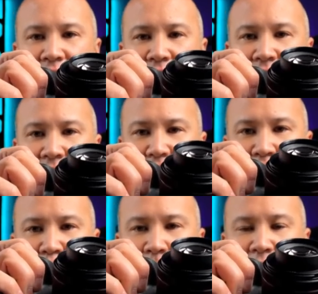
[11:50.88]
I thought it
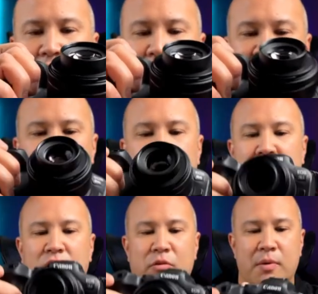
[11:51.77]
would be all
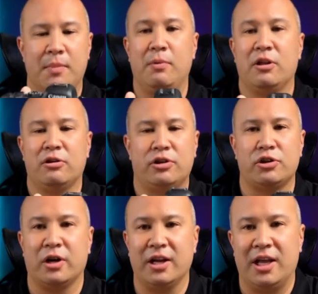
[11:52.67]
internal, but maybe they're just
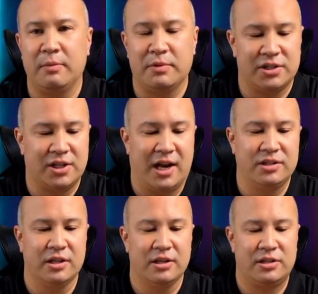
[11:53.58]
trying to keep the size
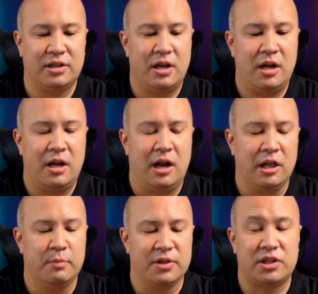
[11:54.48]
of this a
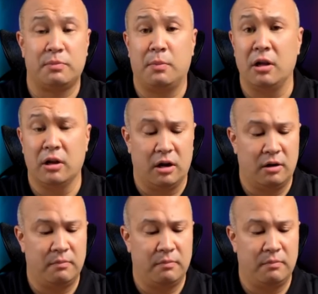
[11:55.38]
little bit smaller.